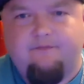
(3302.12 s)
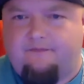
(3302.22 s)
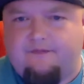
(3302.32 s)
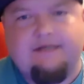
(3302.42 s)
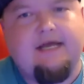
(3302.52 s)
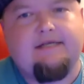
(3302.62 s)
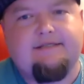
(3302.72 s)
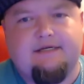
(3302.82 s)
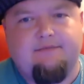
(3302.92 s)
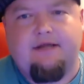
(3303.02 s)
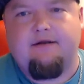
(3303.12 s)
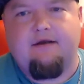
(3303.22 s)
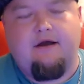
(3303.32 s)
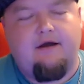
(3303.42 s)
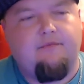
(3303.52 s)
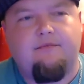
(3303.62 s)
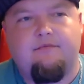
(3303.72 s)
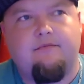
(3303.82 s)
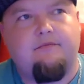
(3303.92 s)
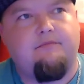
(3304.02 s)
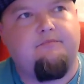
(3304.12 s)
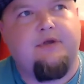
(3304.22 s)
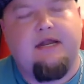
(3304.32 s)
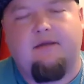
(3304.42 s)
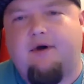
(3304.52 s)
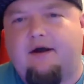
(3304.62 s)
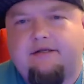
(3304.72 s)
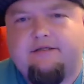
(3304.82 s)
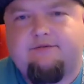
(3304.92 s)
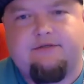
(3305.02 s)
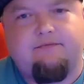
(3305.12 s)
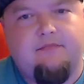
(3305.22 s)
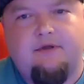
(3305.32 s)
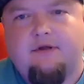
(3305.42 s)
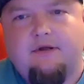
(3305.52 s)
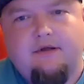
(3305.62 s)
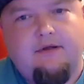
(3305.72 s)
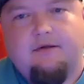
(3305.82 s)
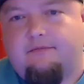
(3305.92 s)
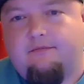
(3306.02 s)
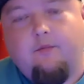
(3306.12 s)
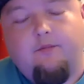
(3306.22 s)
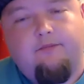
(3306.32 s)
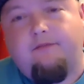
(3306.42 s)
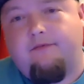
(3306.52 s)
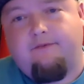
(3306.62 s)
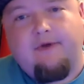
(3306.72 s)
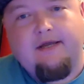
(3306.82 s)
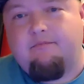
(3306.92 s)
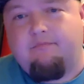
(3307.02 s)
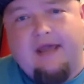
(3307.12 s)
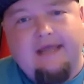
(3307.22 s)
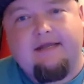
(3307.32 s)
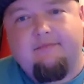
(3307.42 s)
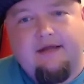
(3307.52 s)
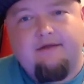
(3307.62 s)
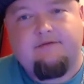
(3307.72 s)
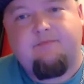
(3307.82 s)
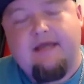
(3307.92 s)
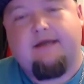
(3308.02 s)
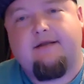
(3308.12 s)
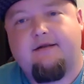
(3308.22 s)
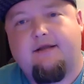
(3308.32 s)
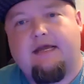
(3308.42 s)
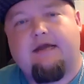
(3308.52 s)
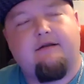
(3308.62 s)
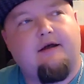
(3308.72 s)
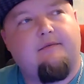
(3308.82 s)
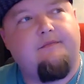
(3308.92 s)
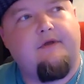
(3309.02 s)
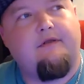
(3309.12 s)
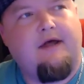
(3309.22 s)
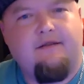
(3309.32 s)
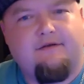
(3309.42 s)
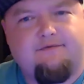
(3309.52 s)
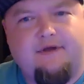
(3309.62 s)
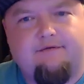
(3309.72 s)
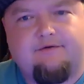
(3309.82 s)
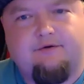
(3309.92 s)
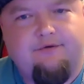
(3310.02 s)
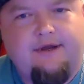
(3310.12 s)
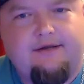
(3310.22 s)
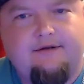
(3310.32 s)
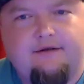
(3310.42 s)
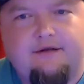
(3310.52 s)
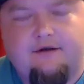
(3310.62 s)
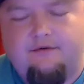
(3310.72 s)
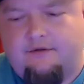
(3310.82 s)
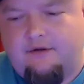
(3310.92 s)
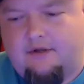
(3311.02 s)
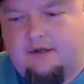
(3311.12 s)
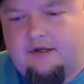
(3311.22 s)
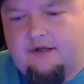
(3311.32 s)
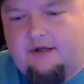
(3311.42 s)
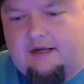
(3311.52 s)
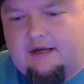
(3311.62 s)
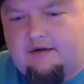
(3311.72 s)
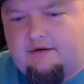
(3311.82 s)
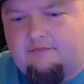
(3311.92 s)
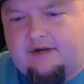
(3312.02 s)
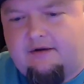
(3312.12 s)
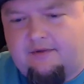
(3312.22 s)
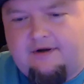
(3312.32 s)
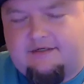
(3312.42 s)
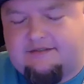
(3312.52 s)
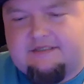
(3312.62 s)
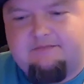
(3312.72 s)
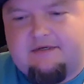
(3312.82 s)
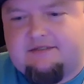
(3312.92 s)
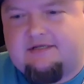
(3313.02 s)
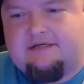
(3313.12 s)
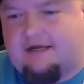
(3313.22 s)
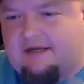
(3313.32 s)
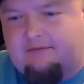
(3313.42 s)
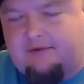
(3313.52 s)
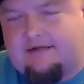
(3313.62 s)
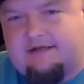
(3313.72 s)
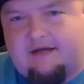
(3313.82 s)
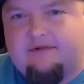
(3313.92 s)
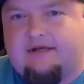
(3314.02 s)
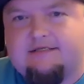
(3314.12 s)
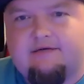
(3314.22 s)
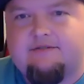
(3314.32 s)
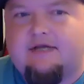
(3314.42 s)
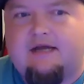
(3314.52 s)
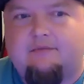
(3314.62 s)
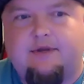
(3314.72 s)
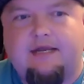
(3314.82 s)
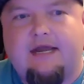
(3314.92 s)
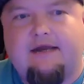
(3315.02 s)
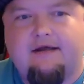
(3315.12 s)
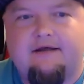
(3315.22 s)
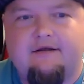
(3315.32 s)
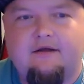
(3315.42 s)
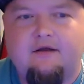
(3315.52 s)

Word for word: fantastic, man. Um, Banana Bondage was fucking banging, man. It was banging and um, a lot of those flavors were great, you know. And banana bondage, especially, I come back to that because it was like a banana